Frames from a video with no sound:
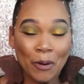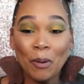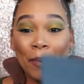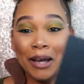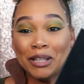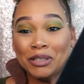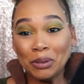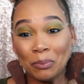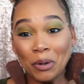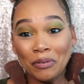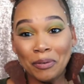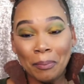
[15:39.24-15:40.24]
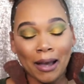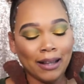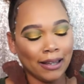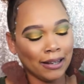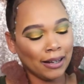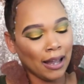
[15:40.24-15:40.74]
going back into the Morphe
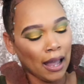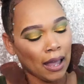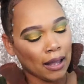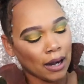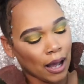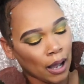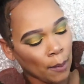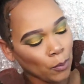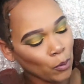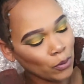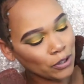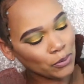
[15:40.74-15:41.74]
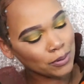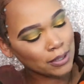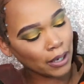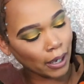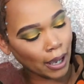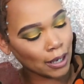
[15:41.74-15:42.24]
palette, and I'm going to
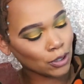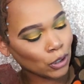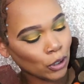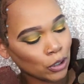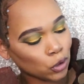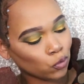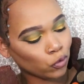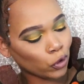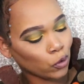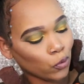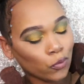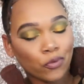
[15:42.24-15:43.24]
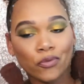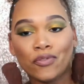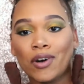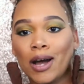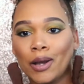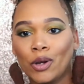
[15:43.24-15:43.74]
take, I saw this real
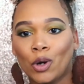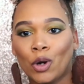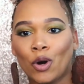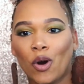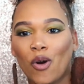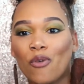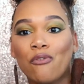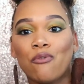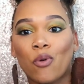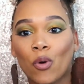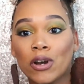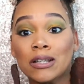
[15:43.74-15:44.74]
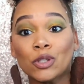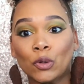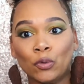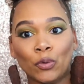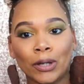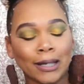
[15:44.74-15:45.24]
fire forest
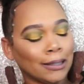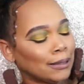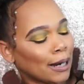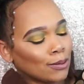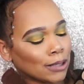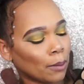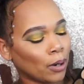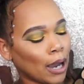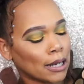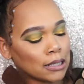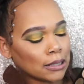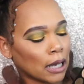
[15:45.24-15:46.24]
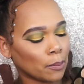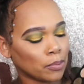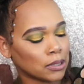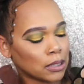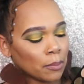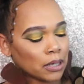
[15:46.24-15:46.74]
green that I was like, bro, I just gotta
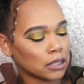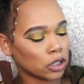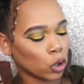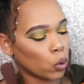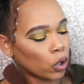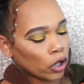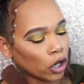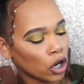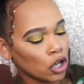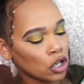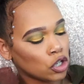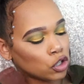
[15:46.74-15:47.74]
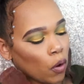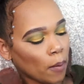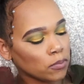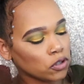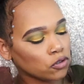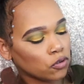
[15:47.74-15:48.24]
put some of this in the corner. So
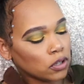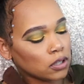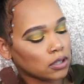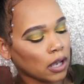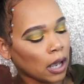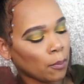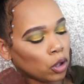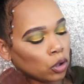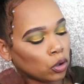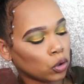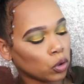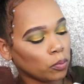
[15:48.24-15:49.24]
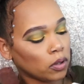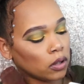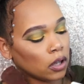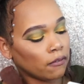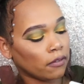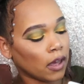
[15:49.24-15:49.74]
I'm just gonna dab a little bit
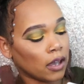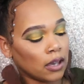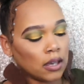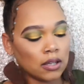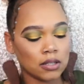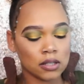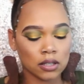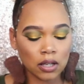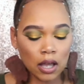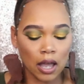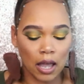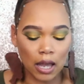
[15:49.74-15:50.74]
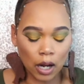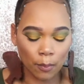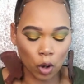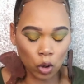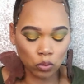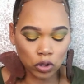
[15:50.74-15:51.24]
of that end, and
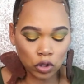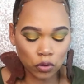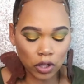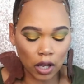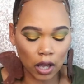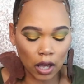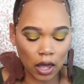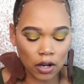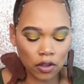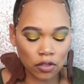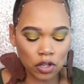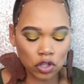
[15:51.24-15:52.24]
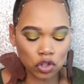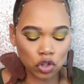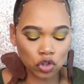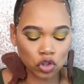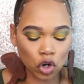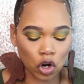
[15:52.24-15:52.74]
I'm only gonna add this
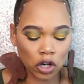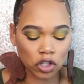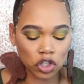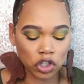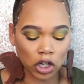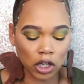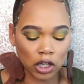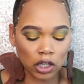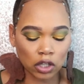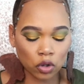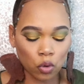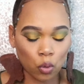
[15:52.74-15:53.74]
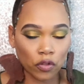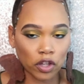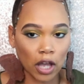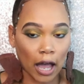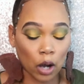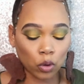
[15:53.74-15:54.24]
dark shade on
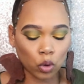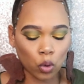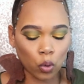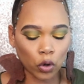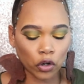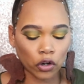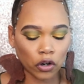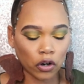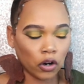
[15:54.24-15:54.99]
the outer corner.